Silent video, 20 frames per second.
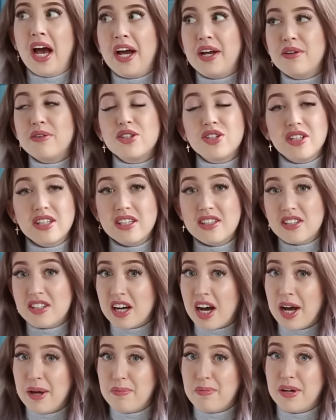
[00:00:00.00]
I usually
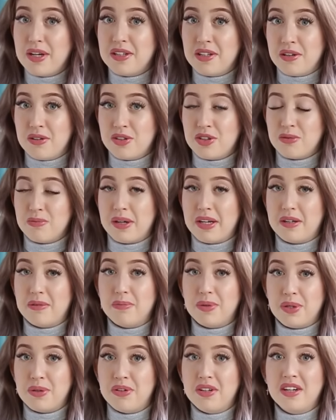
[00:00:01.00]
type my notes on my
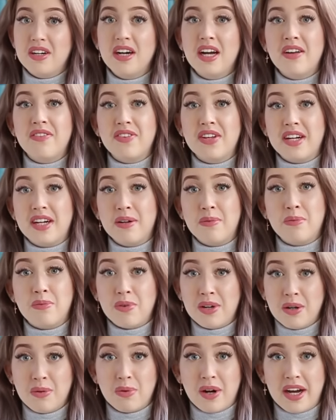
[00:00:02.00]
computer and then I'm
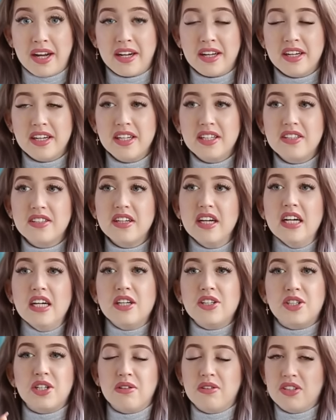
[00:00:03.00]
rewriting it,
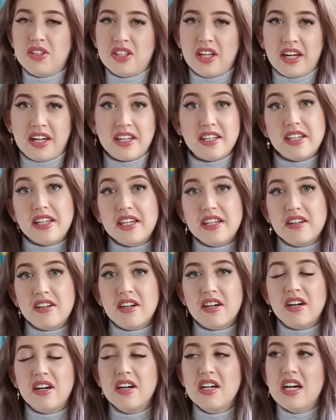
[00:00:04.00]
so it's like
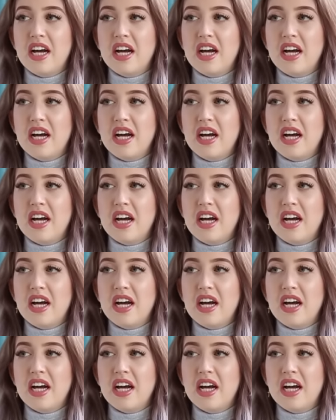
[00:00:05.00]
neater,